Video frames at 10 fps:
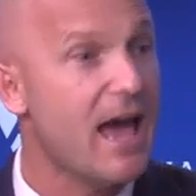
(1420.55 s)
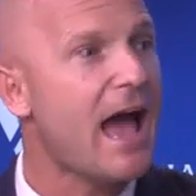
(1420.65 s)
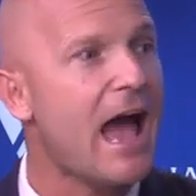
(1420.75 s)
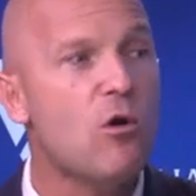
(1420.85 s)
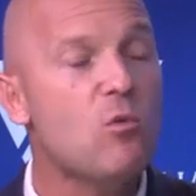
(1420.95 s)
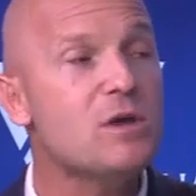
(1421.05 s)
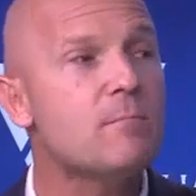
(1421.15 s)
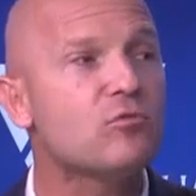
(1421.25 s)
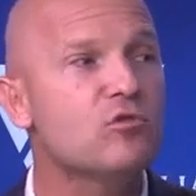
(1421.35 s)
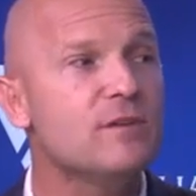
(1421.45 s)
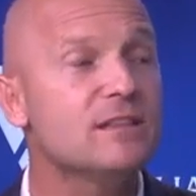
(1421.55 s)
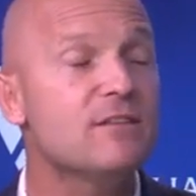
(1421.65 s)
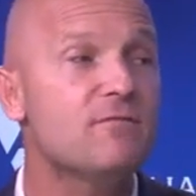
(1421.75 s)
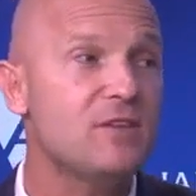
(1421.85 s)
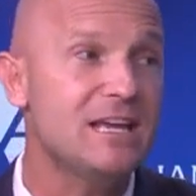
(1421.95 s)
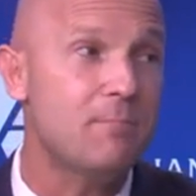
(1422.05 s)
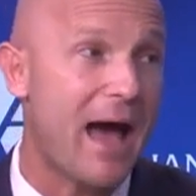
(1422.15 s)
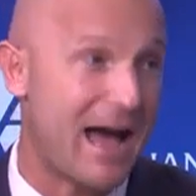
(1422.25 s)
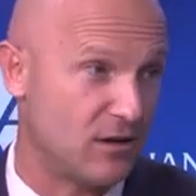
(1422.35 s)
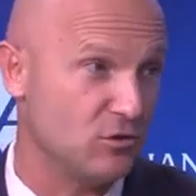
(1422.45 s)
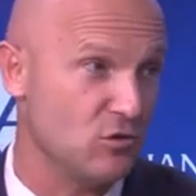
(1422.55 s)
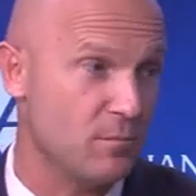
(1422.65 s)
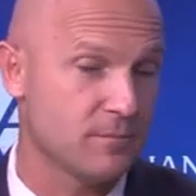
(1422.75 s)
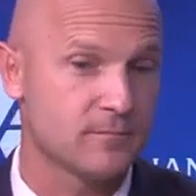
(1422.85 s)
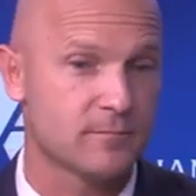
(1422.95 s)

How are we improving the feedback loop?